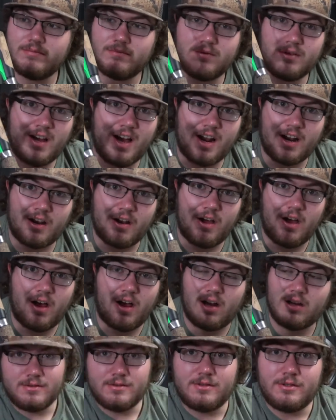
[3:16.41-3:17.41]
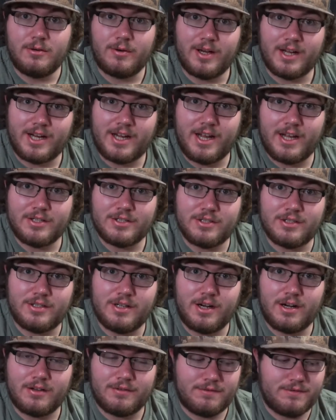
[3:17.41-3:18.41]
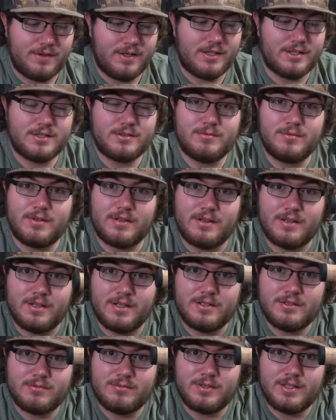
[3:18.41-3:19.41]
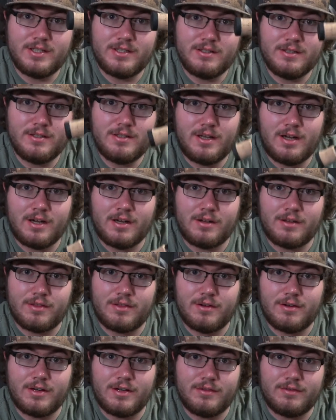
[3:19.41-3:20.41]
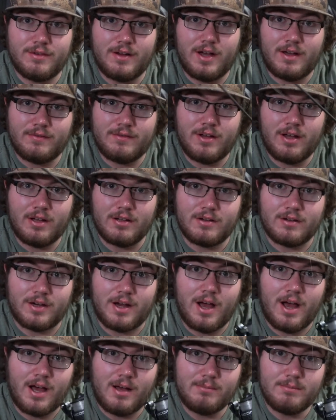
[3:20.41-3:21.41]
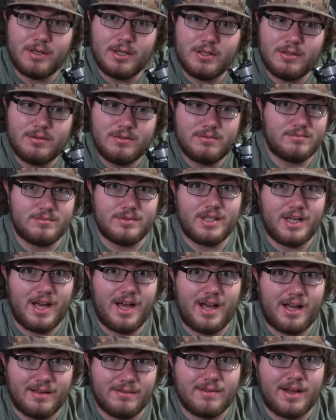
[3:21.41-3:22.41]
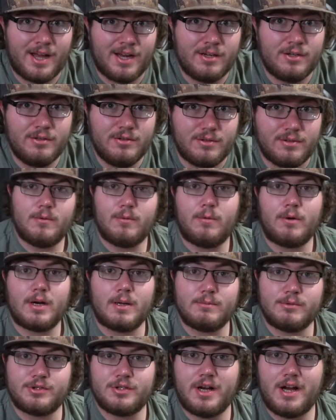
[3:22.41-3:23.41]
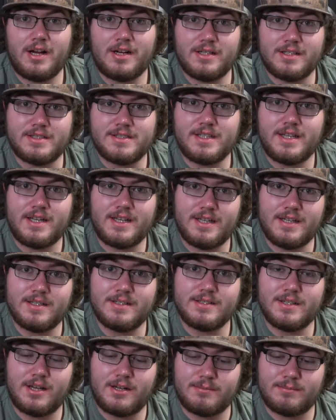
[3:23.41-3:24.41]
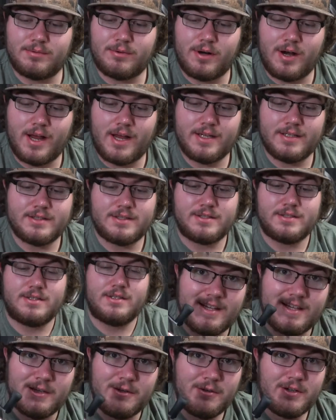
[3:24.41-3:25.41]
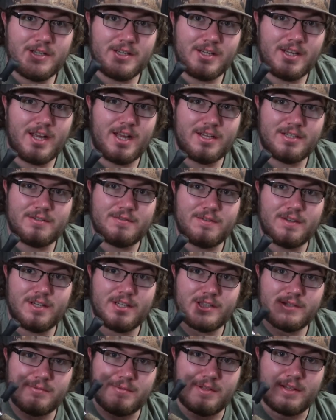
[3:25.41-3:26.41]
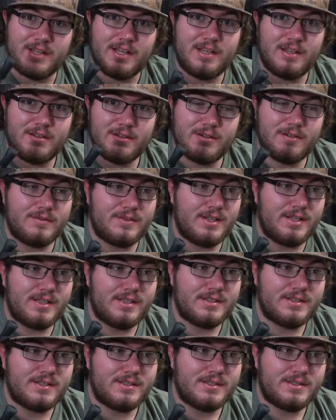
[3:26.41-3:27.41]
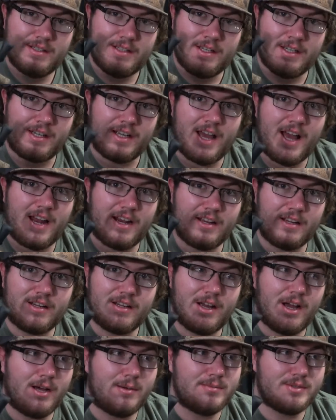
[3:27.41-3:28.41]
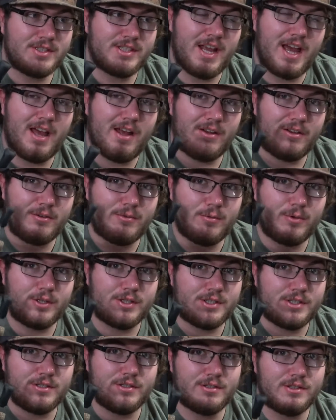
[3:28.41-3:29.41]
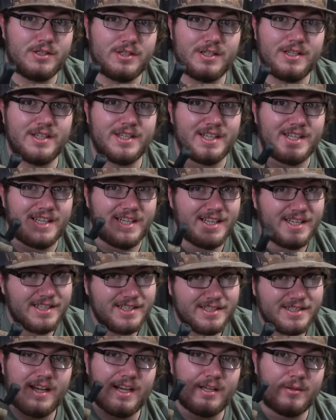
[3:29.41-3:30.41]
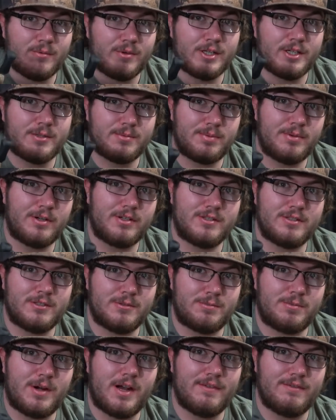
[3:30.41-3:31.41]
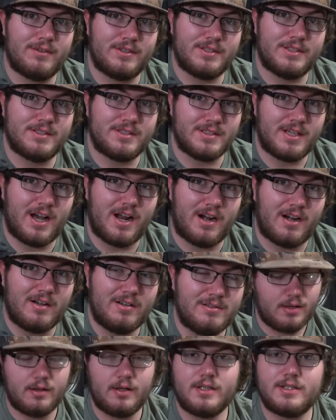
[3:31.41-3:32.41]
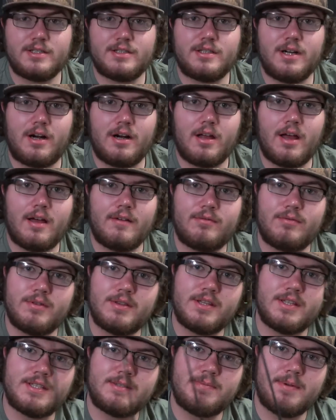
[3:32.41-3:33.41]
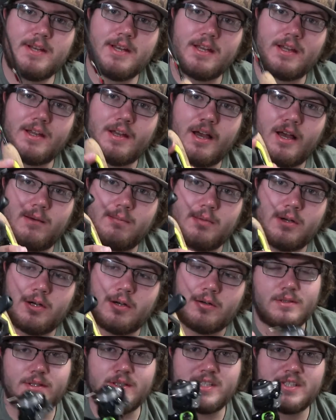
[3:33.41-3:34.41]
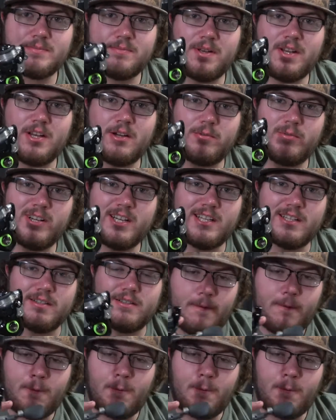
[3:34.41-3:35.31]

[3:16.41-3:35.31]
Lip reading: Not at all. Do I catch a ton of fish with this reel on a $35 combo? Yeah, I do. What I'm trying to say is, on price, you can catch fish with either of these. It kind of comes down to what you're looking to get and what your personal preferences are. Let's start off with the spinning combo, the spinning reel.